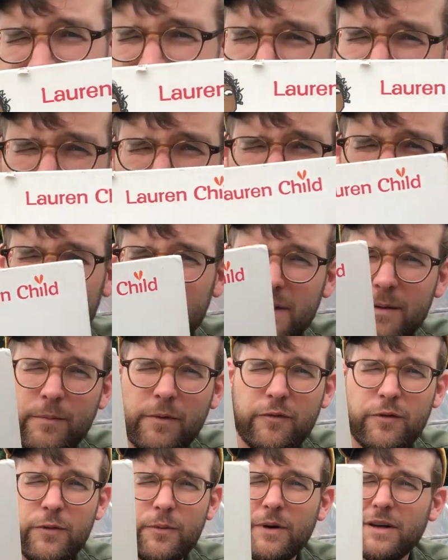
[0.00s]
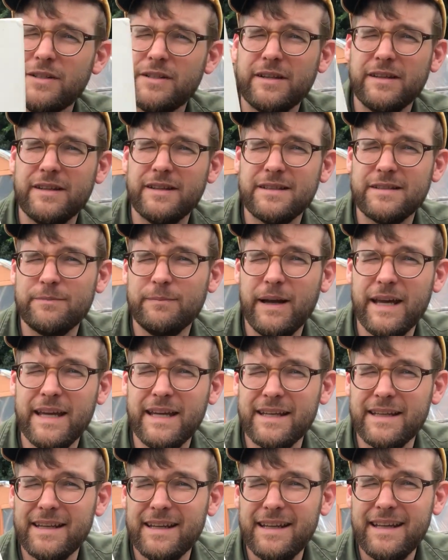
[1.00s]
Um, some of you watching this
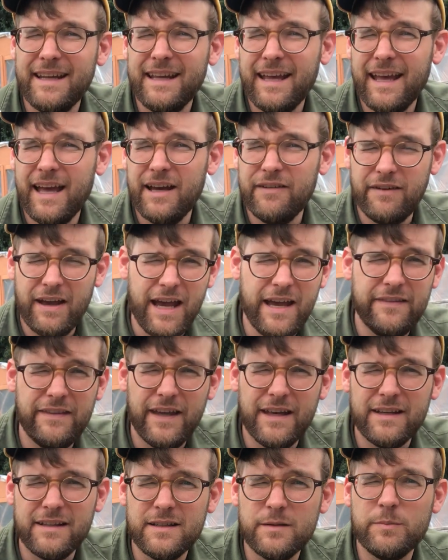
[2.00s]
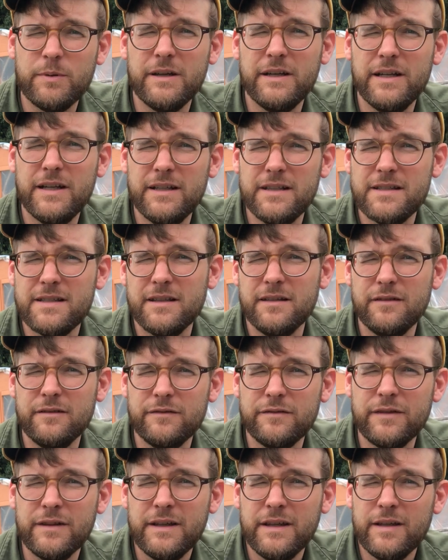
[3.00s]
might have had that experience
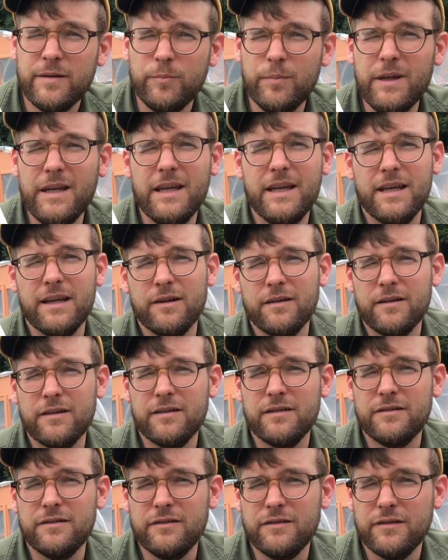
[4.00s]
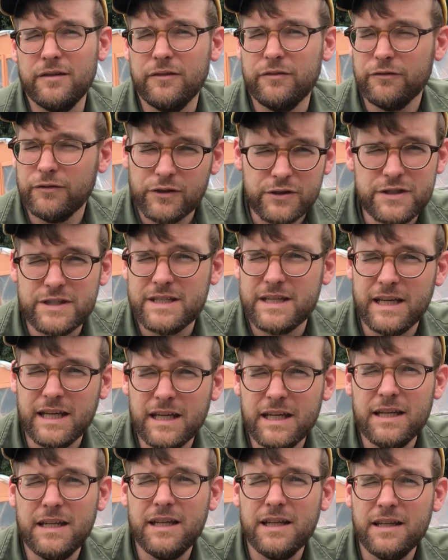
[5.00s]
of being the first
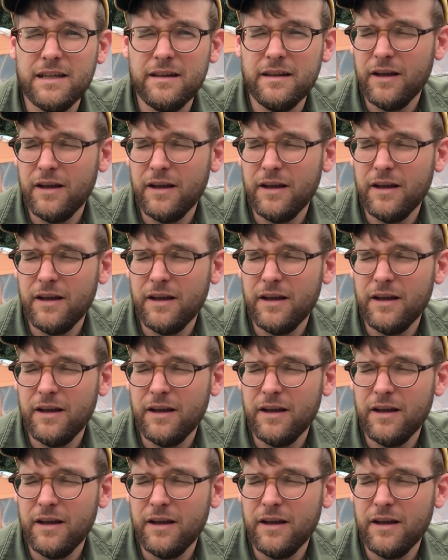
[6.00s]
kid,